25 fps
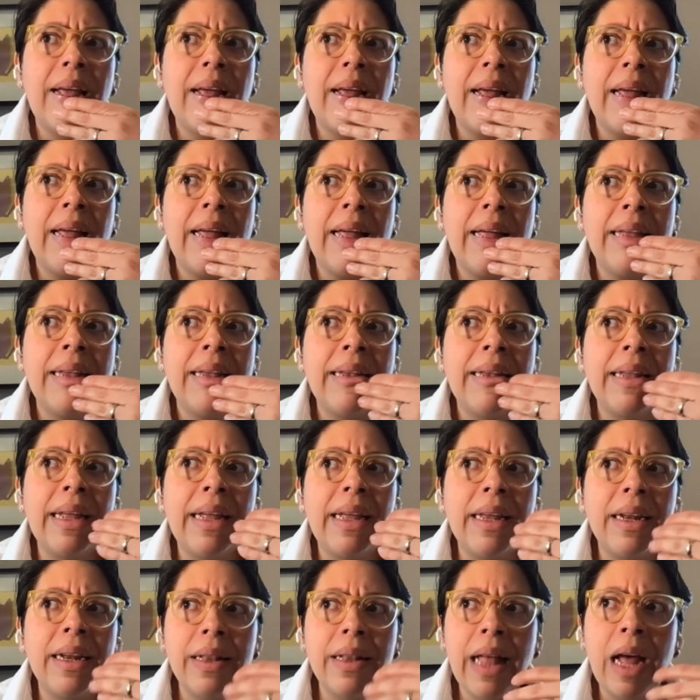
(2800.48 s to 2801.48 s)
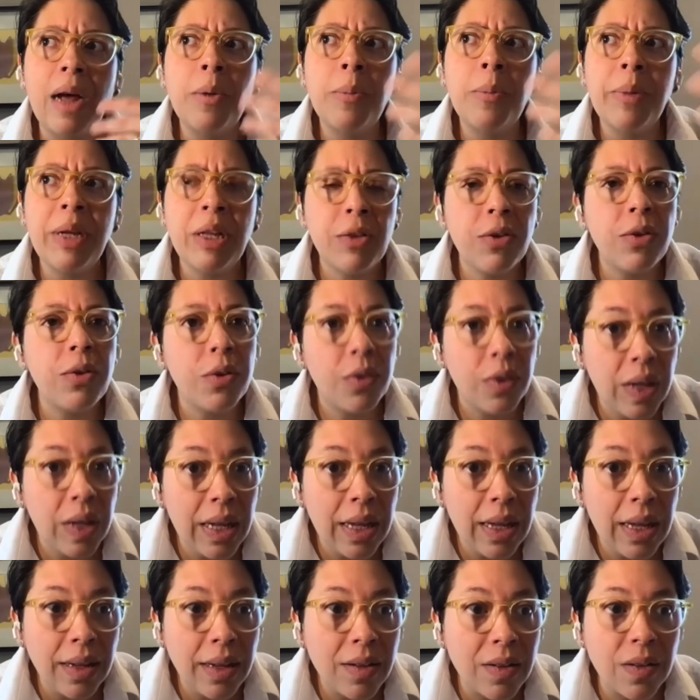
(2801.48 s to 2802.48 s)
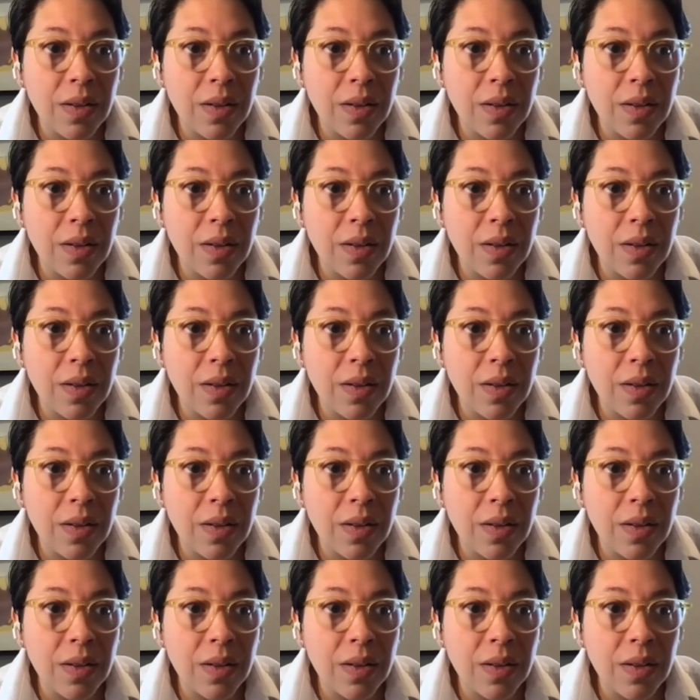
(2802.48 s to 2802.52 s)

and it allowed me to see,